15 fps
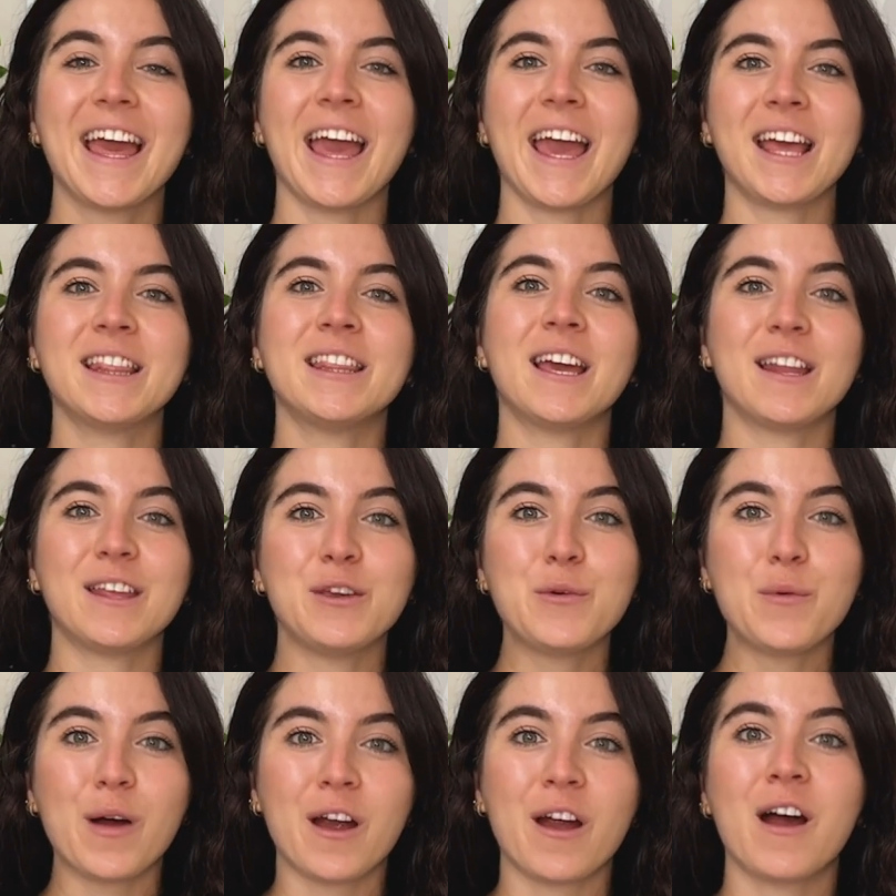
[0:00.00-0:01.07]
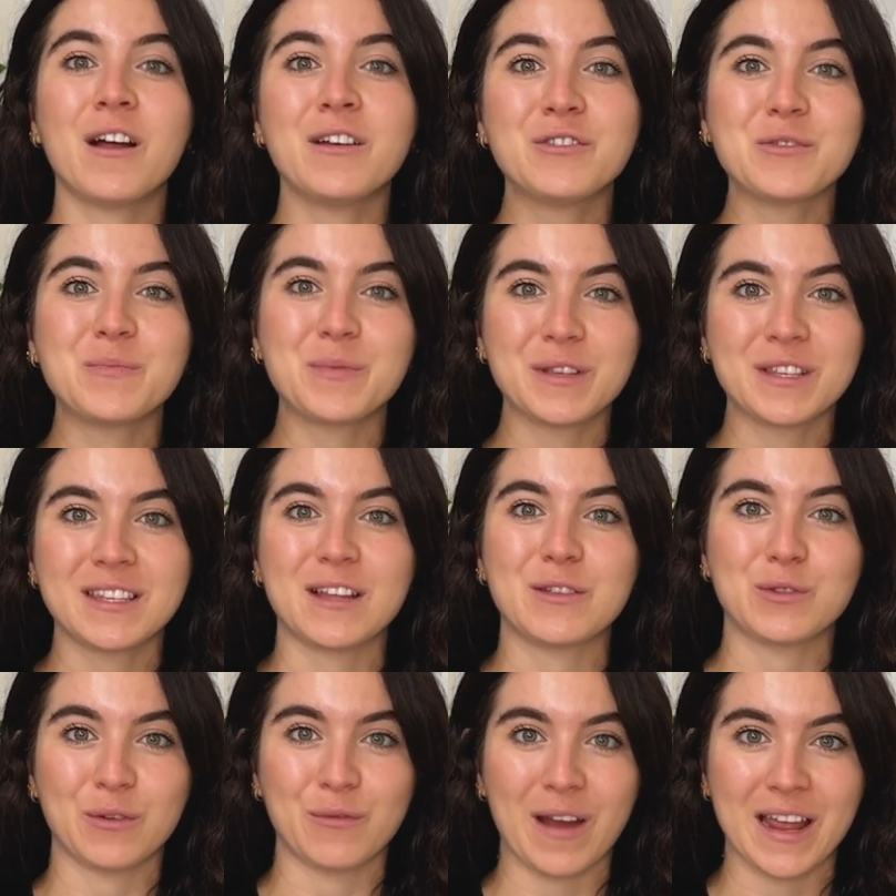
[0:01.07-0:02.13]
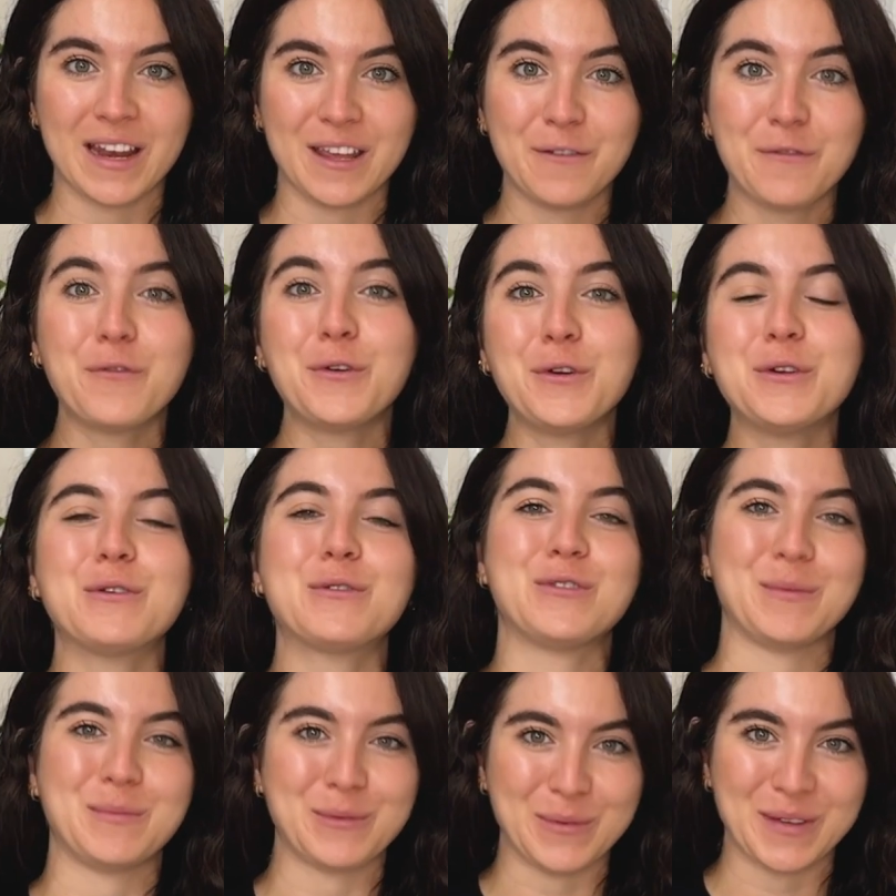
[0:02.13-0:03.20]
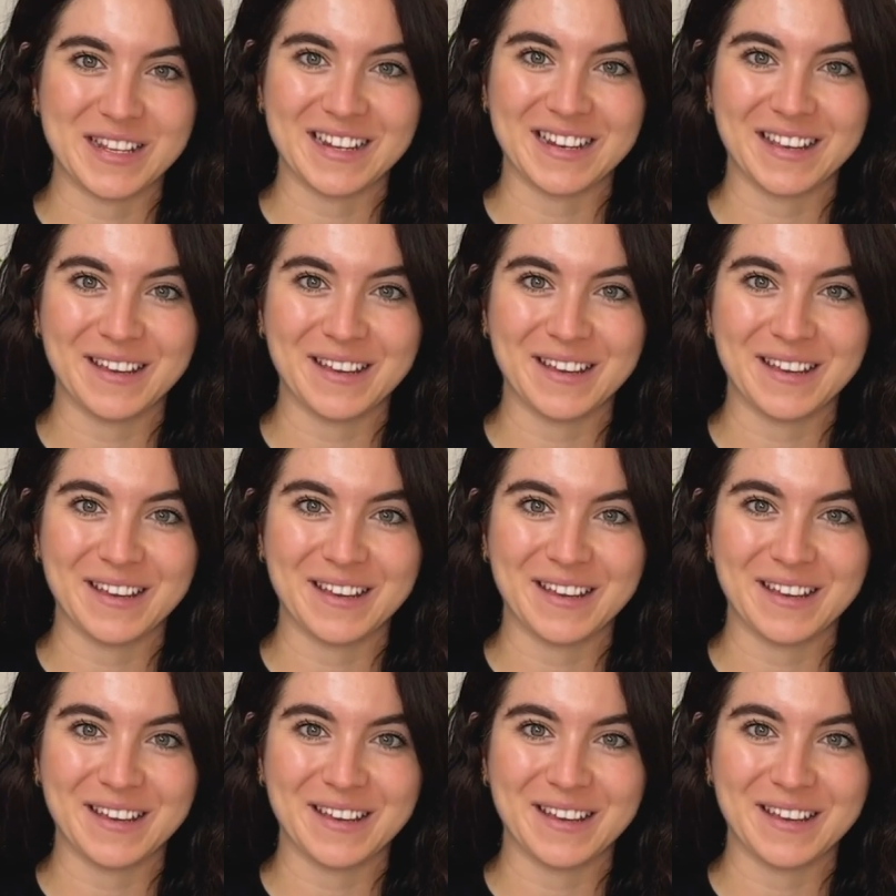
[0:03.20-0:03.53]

and that you are 100% ready for your trip to Italy.